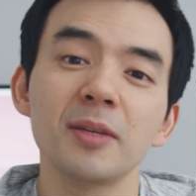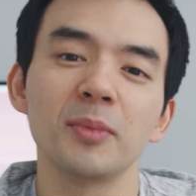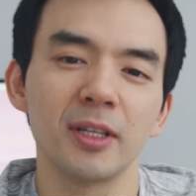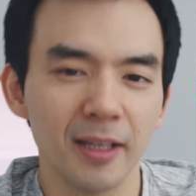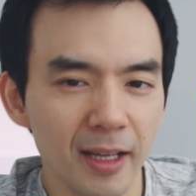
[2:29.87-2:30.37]

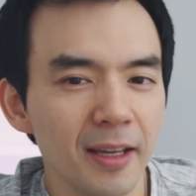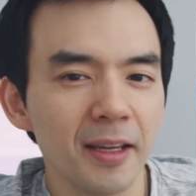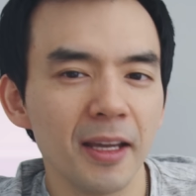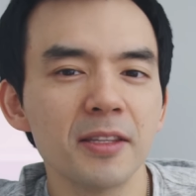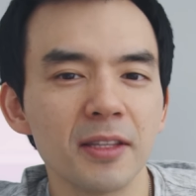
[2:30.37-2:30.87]
but
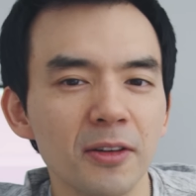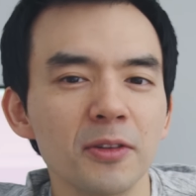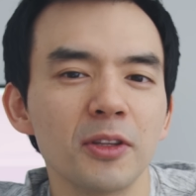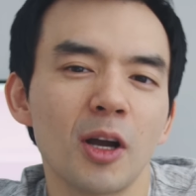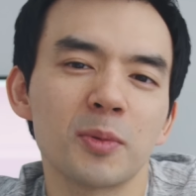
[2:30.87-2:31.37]
it's there,
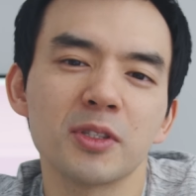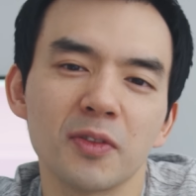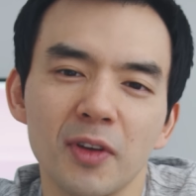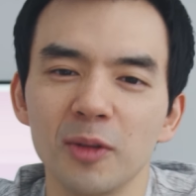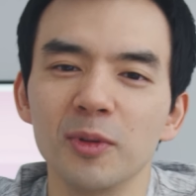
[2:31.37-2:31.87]
the option's
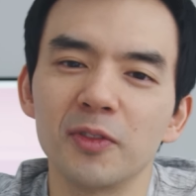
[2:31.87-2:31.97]
available